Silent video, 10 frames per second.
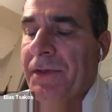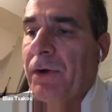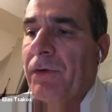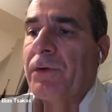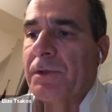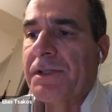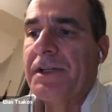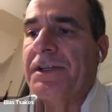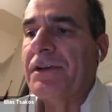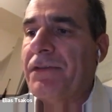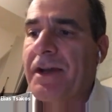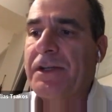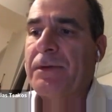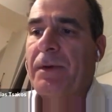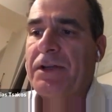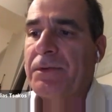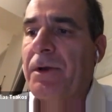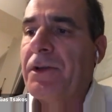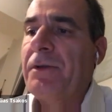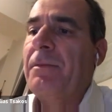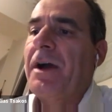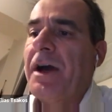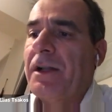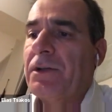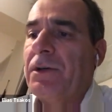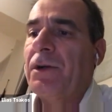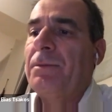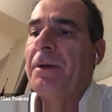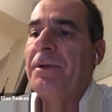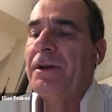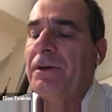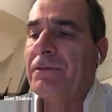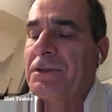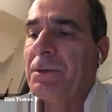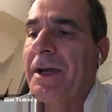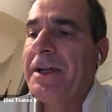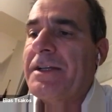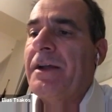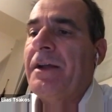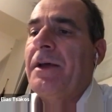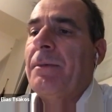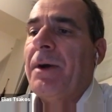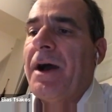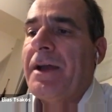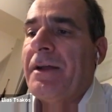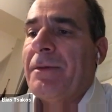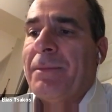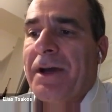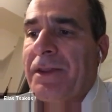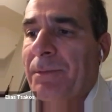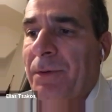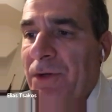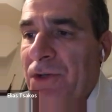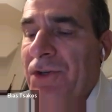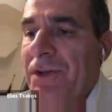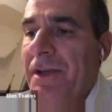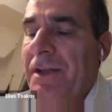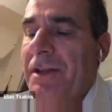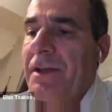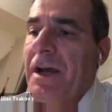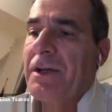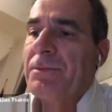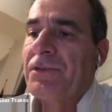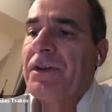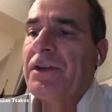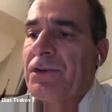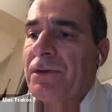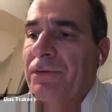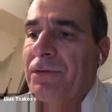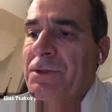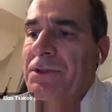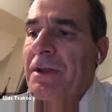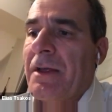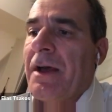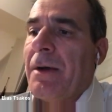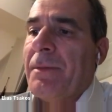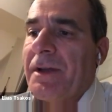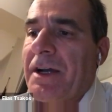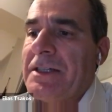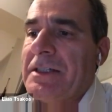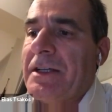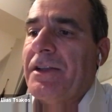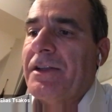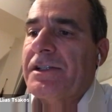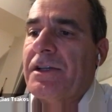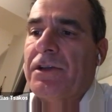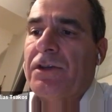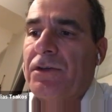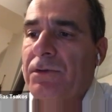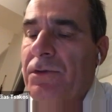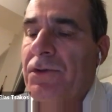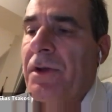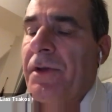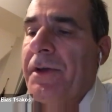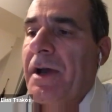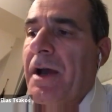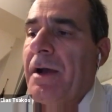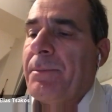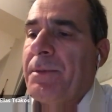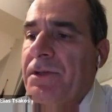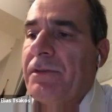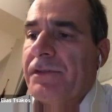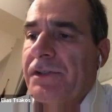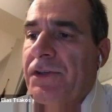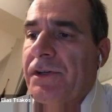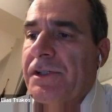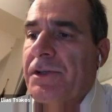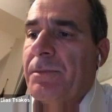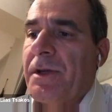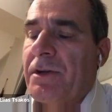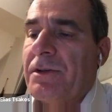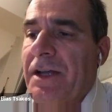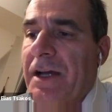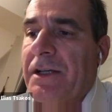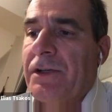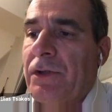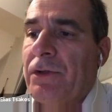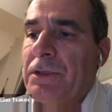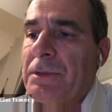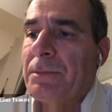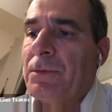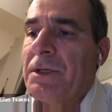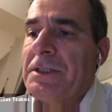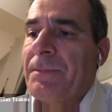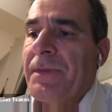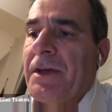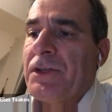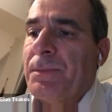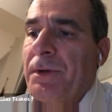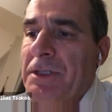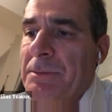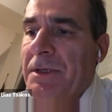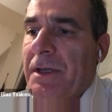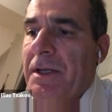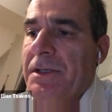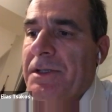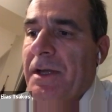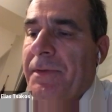Of course it is affected by smoking, by alcohol, by being overweight, by the pollution in the atmosphere and so forth. I mean, currently there is a huge piece of research being conducted in Europe where sperm is